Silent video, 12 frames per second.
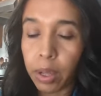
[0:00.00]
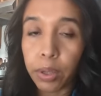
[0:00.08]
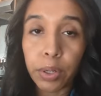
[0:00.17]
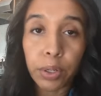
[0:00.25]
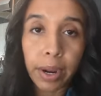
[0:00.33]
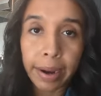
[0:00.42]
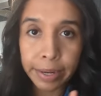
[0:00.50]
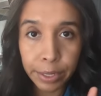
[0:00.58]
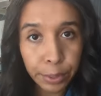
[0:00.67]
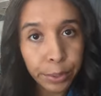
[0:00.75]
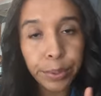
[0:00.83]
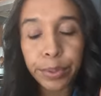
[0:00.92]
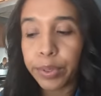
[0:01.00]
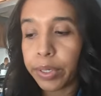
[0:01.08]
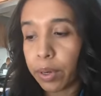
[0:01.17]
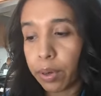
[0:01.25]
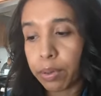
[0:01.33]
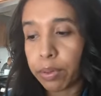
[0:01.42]
Although I know you
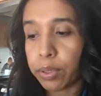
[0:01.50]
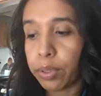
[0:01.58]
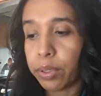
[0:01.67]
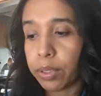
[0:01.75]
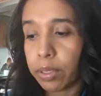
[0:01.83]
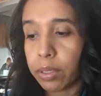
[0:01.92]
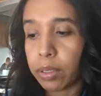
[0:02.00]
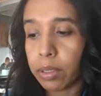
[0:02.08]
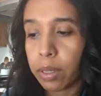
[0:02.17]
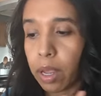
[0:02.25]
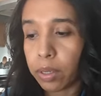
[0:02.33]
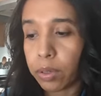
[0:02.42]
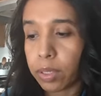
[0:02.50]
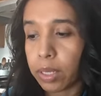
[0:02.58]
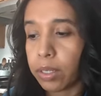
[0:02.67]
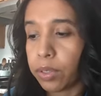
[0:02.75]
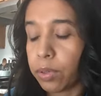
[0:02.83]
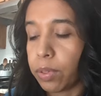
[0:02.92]
can also just not use
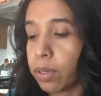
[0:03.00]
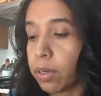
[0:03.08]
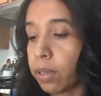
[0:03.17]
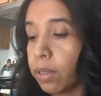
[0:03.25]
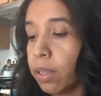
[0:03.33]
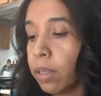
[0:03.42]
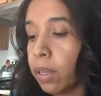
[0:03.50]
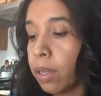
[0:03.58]
any shoes at all.